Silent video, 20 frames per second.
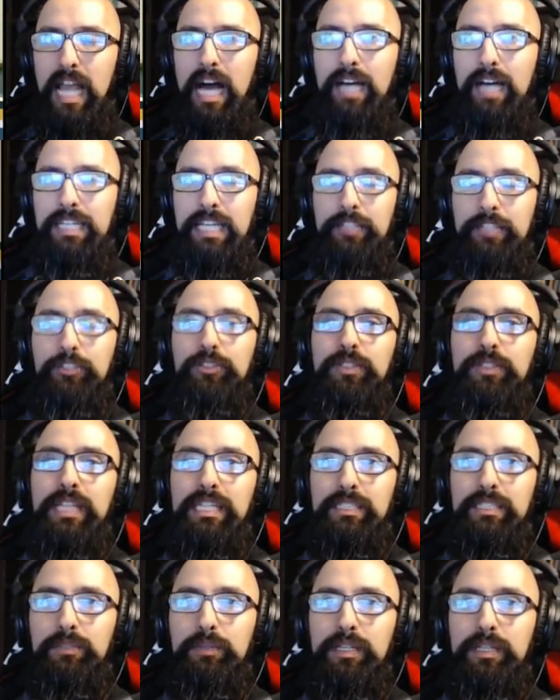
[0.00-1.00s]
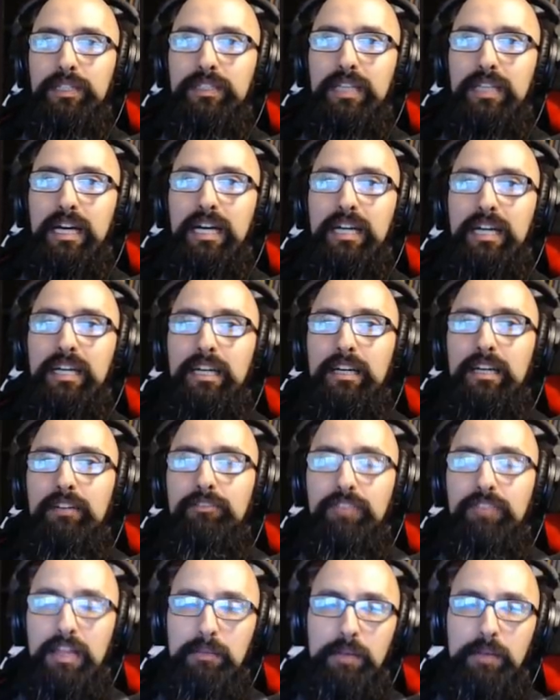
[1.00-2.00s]
I'll get through this with uh,
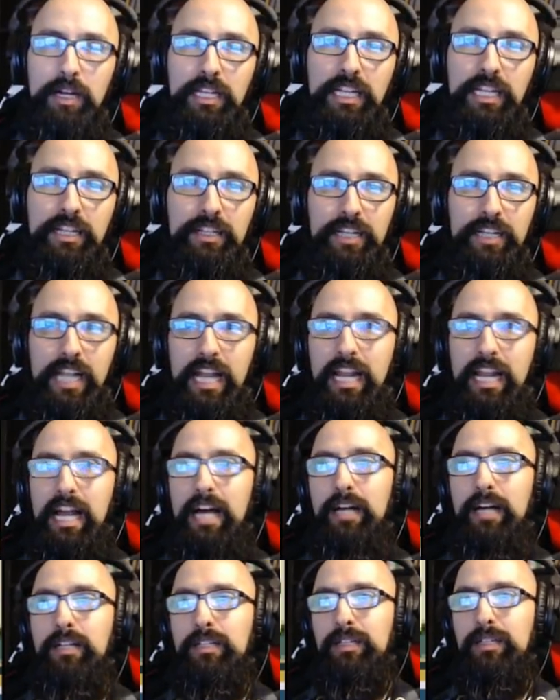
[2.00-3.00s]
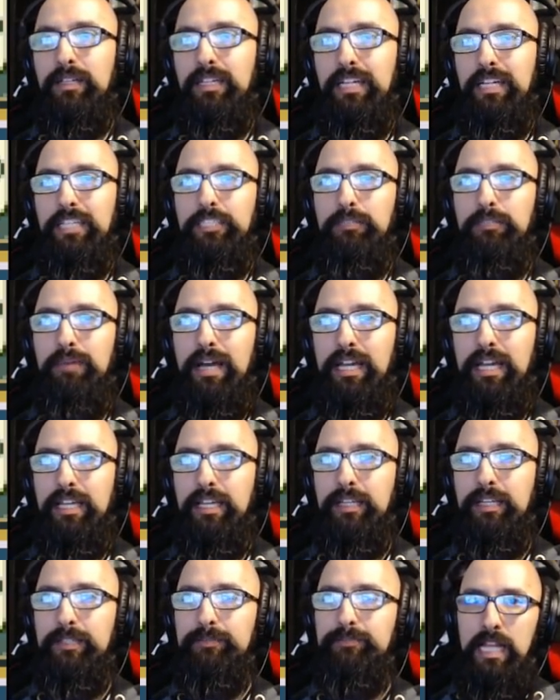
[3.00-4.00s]
Flamon here, and I'll cut you back.
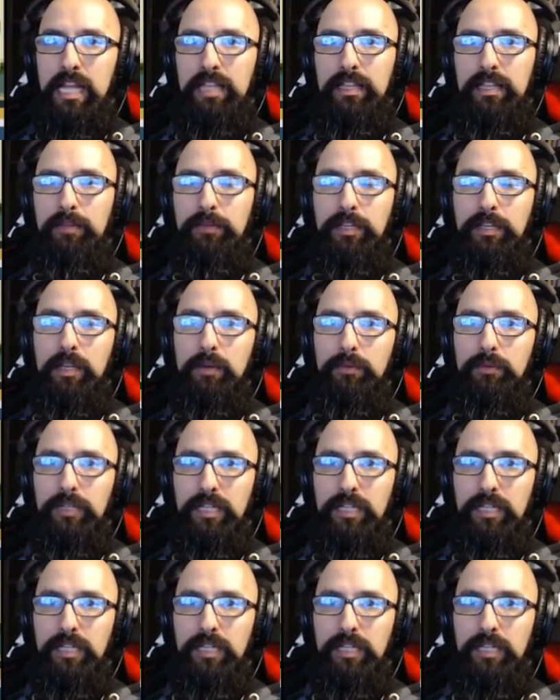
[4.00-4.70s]
And there we go.